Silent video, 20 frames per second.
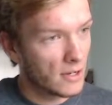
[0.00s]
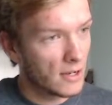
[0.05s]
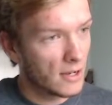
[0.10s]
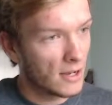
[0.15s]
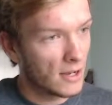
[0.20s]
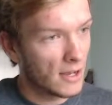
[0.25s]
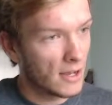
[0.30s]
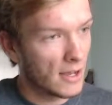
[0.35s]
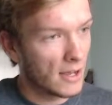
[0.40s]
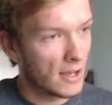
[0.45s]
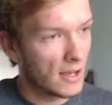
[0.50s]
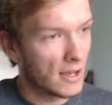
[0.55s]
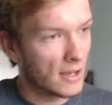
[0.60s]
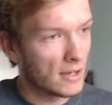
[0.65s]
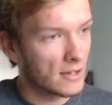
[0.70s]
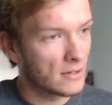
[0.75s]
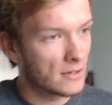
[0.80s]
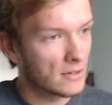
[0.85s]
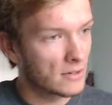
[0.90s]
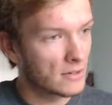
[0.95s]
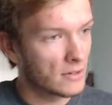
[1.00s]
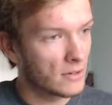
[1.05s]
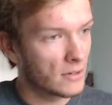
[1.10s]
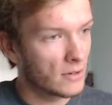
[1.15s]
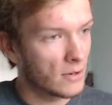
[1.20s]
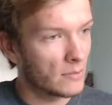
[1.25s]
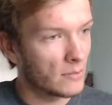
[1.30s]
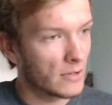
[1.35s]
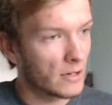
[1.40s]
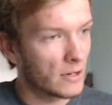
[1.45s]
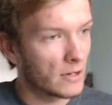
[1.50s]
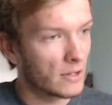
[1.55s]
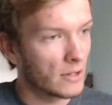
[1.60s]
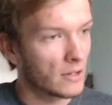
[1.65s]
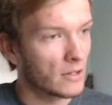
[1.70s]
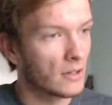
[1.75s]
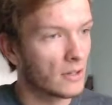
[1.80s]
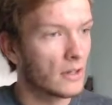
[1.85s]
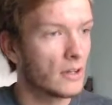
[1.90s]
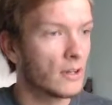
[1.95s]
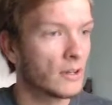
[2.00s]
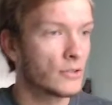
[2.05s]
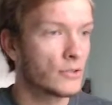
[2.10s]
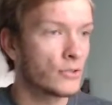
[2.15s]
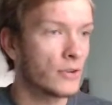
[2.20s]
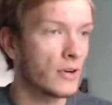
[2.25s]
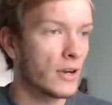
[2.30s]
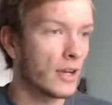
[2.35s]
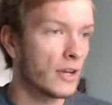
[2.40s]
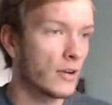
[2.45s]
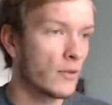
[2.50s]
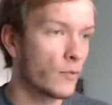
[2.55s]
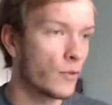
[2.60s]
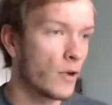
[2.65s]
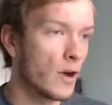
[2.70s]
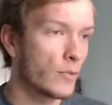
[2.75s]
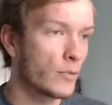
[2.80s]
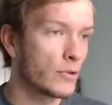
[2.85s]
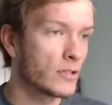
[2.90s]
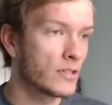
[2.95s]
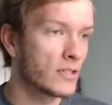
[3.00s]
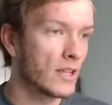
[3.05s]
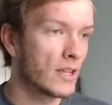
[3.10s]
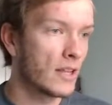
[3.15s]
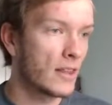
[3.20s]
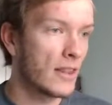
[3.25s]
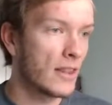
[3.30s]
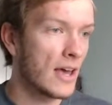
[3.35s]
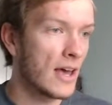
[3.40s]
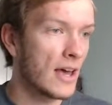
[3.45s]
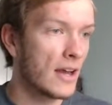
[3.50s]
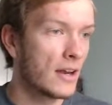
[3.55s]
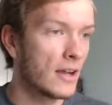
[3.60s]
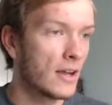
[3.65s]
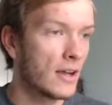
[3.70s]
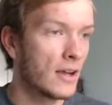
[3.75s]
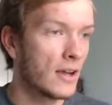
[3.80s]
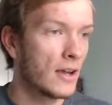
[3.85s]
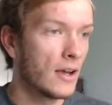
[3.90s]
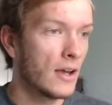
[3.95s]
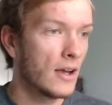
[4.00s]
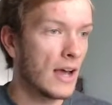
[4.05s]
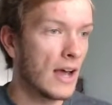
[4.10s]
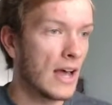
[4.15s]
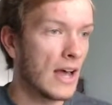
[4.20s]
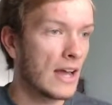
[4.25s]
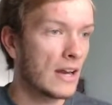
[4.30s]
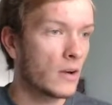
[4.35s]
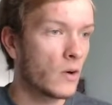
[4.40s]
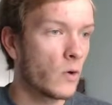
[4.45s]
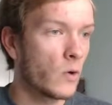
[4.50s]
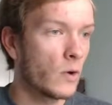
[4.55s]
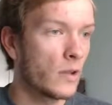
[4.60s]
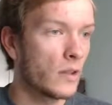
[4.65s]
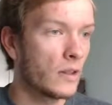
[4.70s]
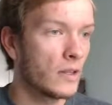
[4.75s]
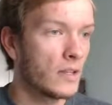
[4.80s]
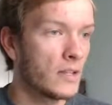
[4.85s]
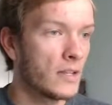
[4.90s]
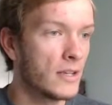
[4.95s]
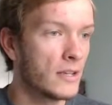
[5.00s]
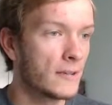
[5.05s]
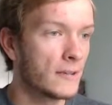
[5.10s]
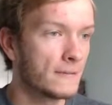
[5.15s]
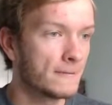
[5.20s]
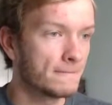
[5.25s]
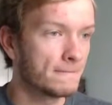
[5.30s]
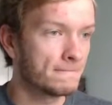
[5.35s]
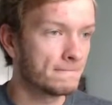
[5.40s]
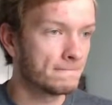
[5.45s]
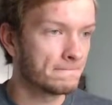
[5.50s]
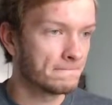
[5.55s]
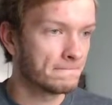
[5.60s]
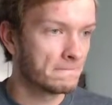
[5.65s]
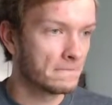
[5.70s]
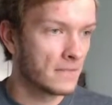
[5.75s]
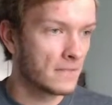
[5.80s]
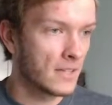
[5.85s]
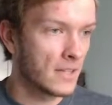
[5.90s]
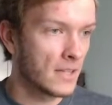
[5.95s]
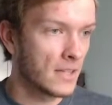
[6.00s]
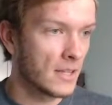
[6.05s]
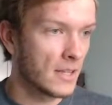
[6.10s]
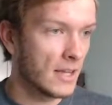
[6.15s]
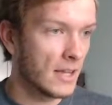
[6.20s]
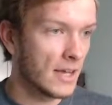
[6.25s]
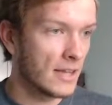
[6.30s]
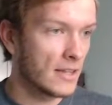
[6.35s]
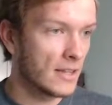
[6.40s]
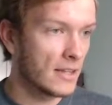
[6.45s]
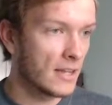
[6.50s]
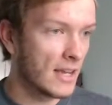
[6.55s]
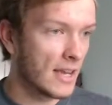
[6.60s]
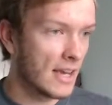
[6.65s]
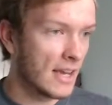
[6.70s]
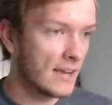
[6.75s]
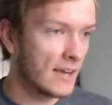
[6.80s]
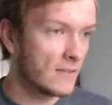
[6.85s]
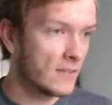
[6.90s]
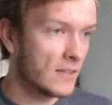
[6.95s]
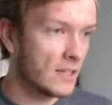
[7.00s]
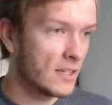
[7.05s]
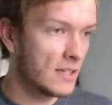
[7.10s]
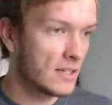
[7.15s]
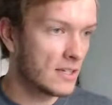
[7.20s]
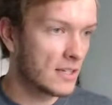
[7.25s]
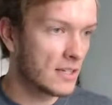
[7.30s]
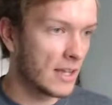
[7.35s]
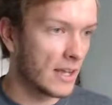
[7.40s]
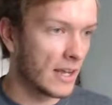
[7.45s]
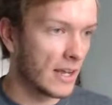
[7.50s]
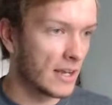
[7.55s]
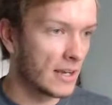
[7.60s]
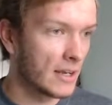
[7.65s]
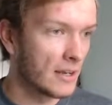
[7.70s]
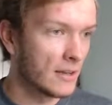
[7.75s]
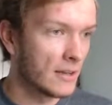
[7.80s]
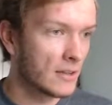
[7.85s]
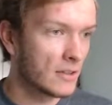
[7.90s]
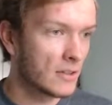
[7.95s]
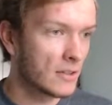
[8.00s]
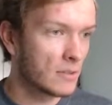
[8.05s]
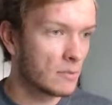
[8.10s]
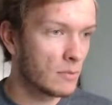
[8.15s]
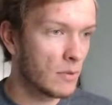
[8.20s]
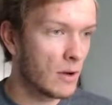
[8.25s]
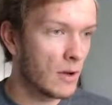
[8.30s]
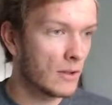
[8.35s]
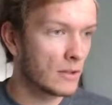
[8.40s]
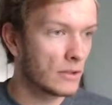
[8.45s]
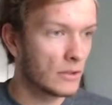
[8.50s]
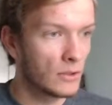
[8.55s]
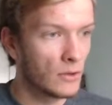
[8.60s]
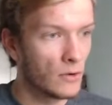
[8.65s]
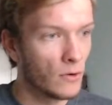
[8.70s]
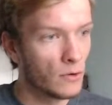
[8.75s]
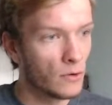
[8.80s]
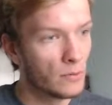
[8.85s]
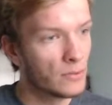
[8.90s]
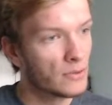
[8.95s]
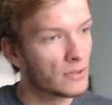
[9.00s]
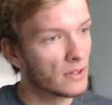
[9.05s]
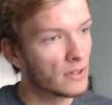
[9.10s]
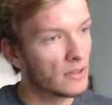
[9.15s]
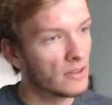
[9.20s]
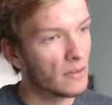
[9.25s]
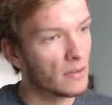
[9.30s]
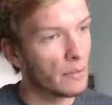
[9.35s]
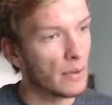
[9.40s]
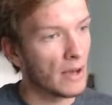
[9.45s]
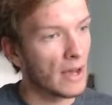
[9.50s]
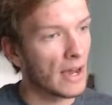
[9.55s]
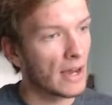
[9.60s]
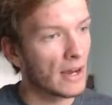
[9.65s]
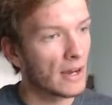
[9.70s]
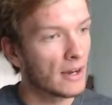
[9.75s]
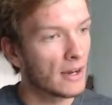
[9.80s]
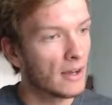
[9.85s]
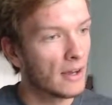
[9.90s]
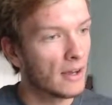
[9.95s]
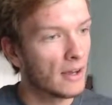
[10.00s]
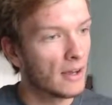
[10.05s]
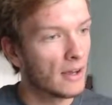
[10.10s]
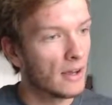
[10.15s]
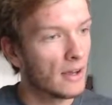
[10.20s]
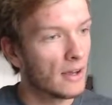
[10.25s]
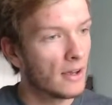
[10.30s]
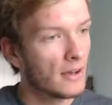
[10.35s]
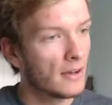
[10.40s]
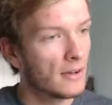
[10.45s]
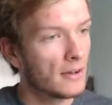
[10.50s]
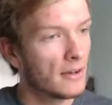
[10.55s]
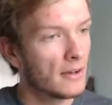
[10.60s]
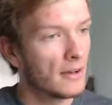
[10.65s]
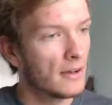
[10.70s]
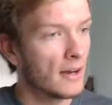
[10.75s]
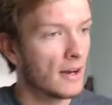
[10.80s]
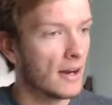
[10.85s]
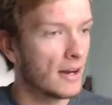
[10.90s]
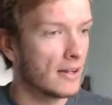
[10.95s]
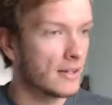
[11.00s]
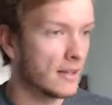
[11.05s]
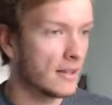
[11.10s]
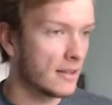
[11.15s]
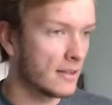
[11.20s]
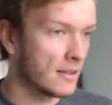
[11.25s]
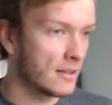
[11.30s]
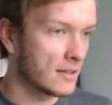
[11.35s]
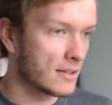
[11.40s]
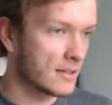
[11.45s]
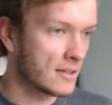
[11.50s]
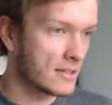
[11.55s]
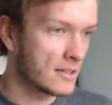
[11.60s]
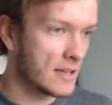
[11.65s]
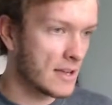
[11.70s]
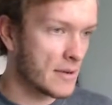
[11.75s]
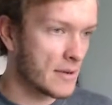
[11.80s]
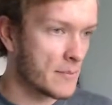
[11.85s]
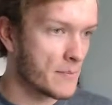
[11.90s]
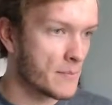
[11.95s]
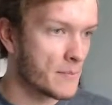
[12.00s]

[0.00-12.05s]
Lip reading: And so I'm going to try and represent that adequately. And then they have these like smaller lobes in the back, and then the stem.